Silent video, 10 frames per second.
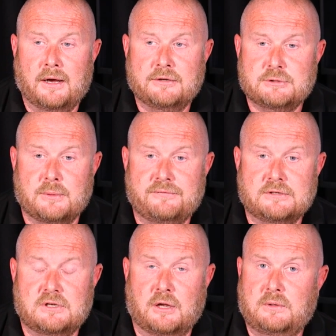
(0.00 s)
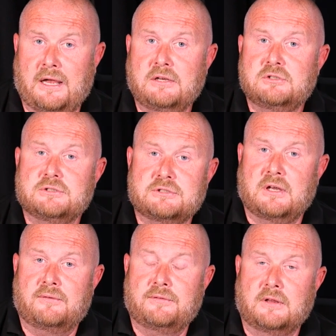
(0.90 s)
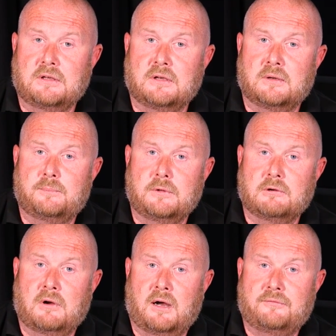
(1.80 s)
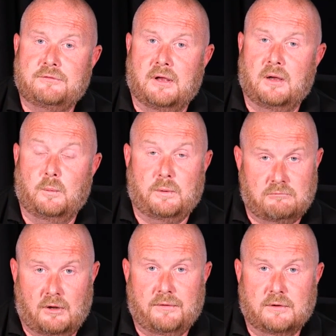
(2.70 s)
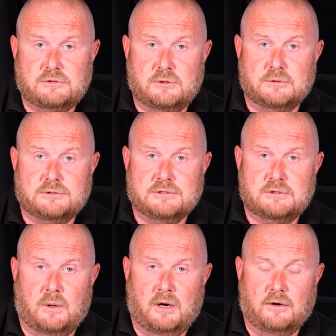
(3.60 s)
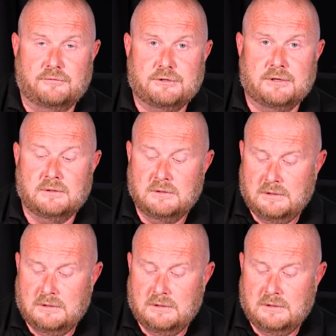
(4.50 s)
So if it's location stuff that you're after, we run those courses quite often.